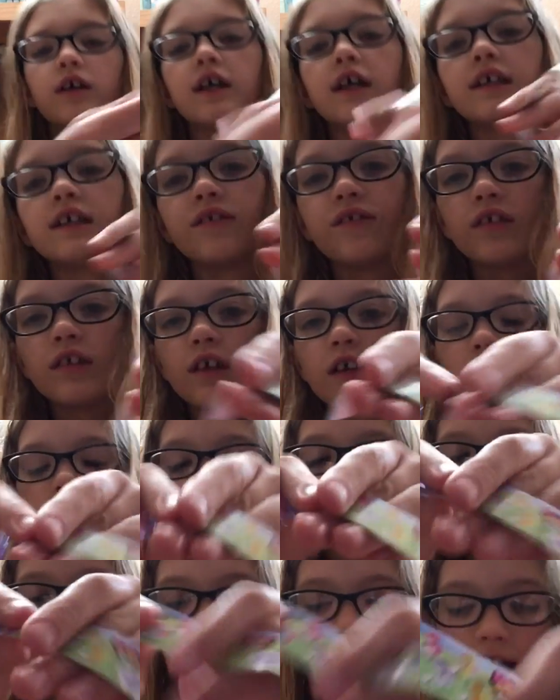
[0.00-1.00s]
if you look
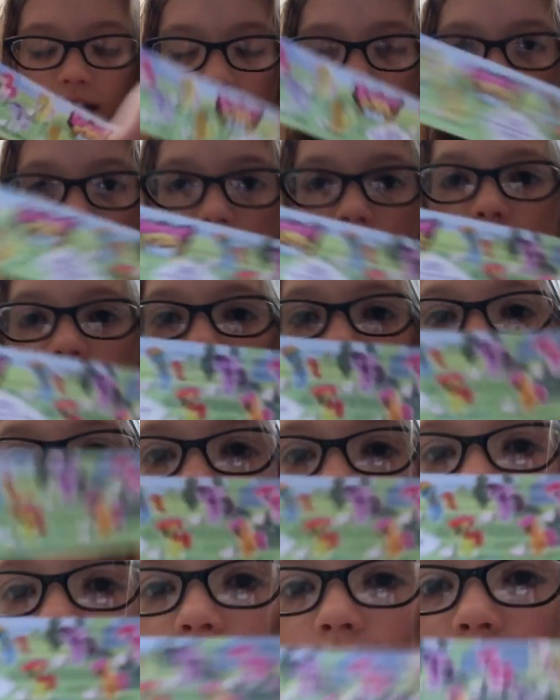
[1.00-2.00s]
on here,
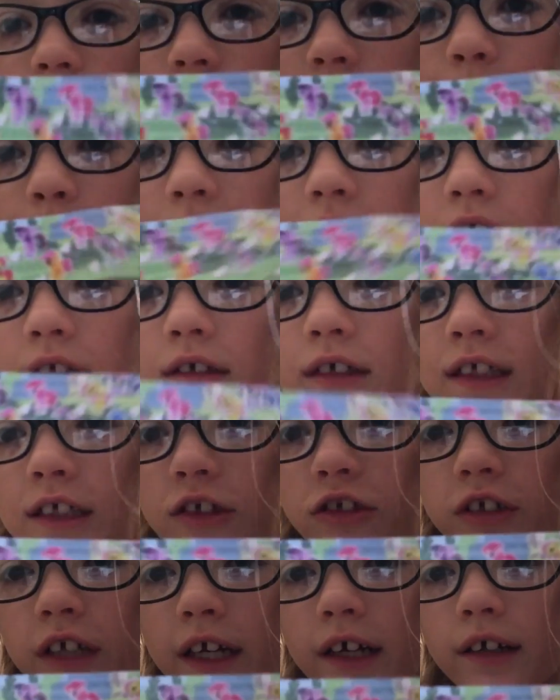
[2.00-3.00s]
this is basically
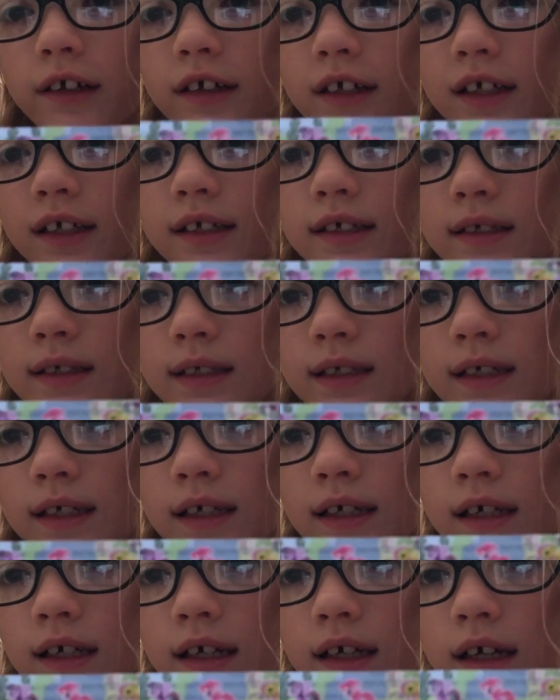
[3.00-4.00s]
the checklist.
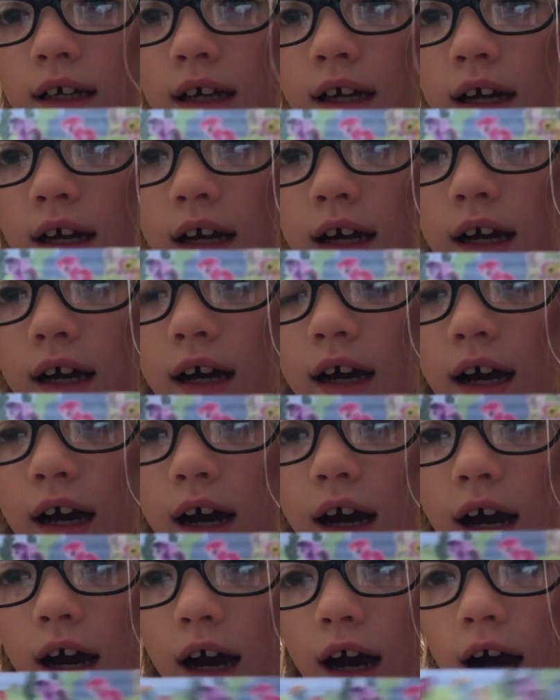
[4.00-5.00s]

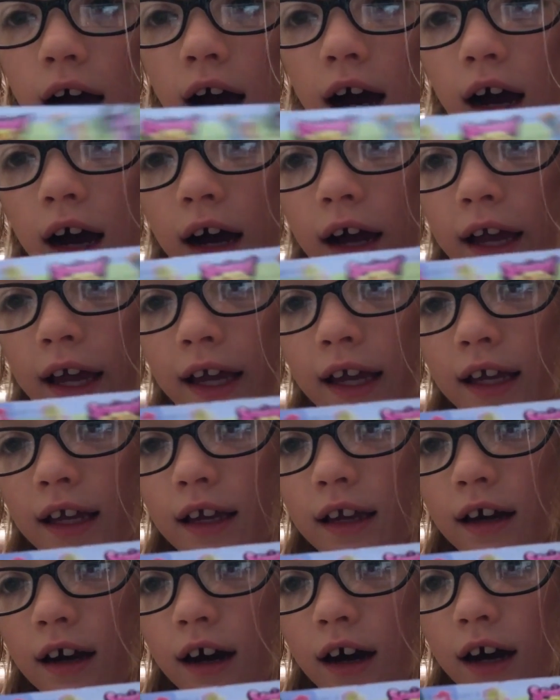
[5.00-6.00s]
I
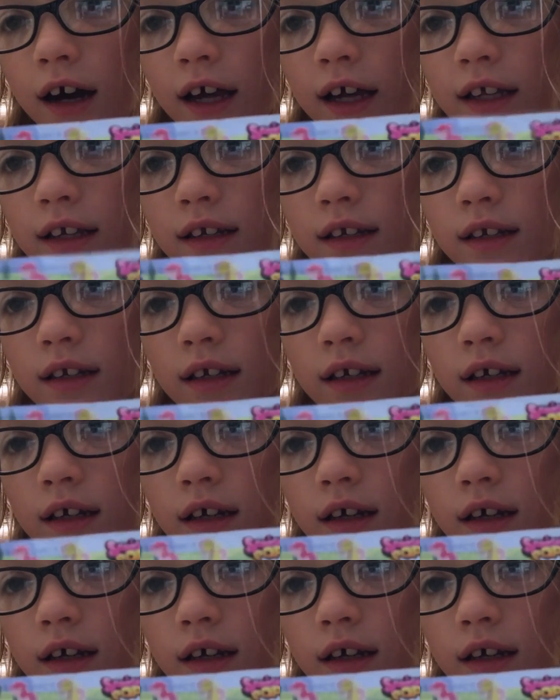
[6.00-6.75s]
got